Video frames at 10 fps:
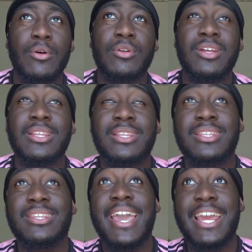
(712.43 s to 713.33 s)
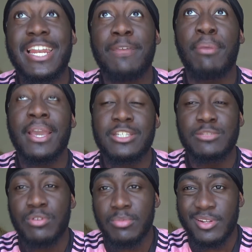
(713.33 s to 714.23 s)
on a daily basis,
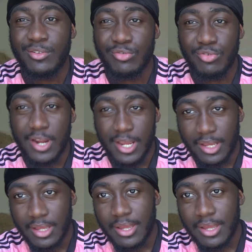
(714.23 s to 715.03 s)
probably grey.